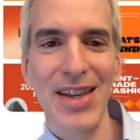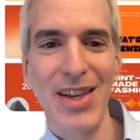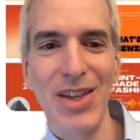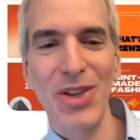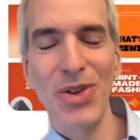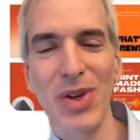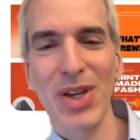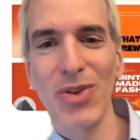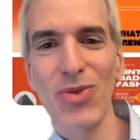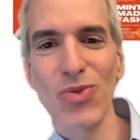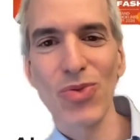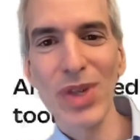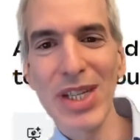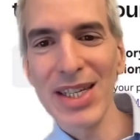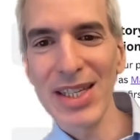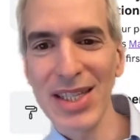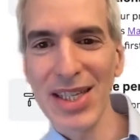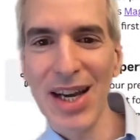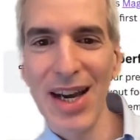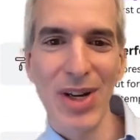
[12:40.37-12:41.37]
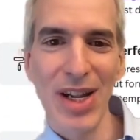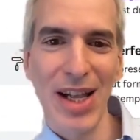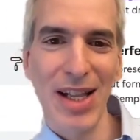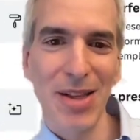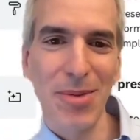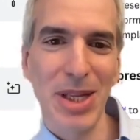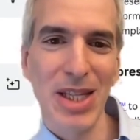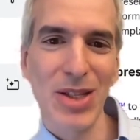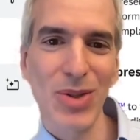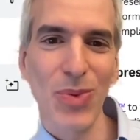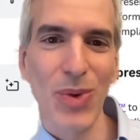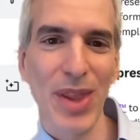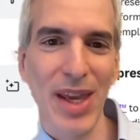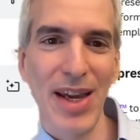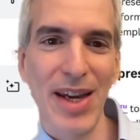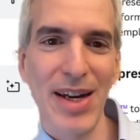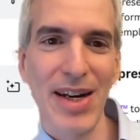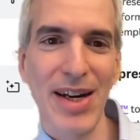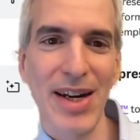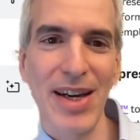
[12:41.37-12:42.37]
You can redesign elements with
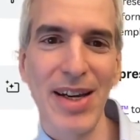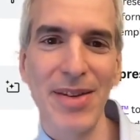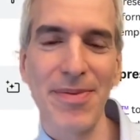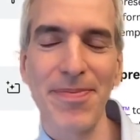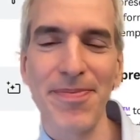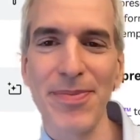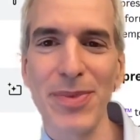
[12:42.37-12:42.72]
AI.